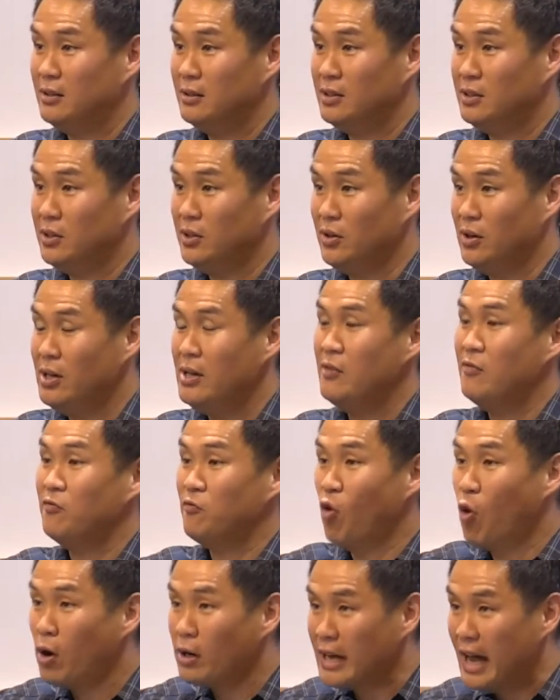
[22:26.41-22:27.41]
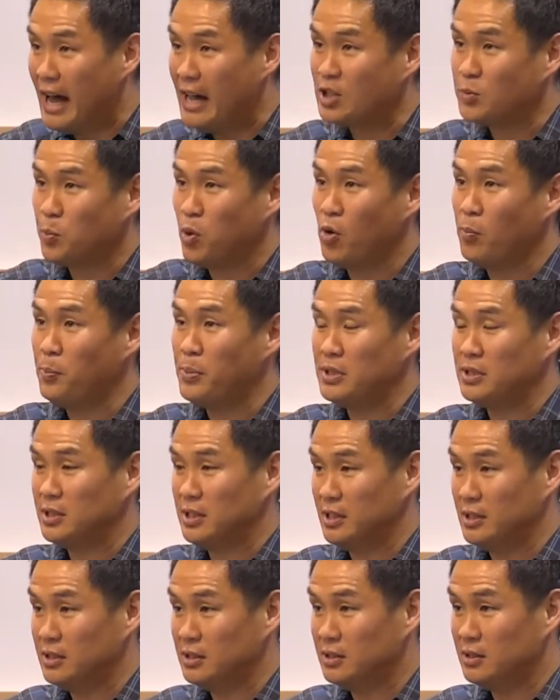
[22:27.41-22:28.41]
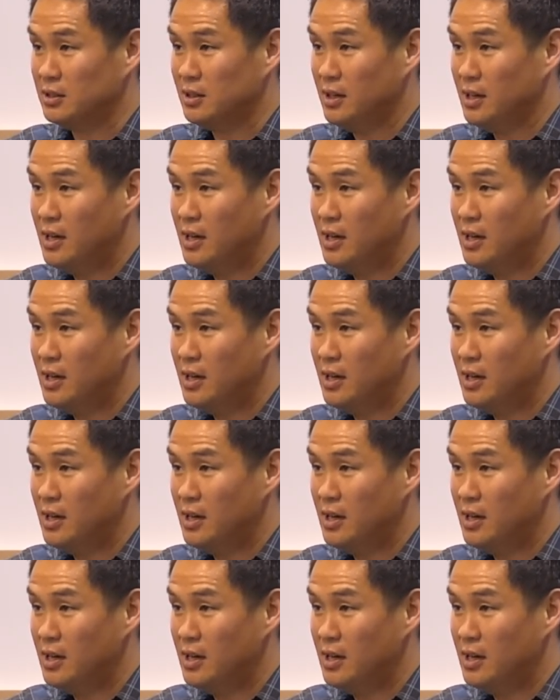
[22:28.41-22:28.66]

you know, for God's purposes.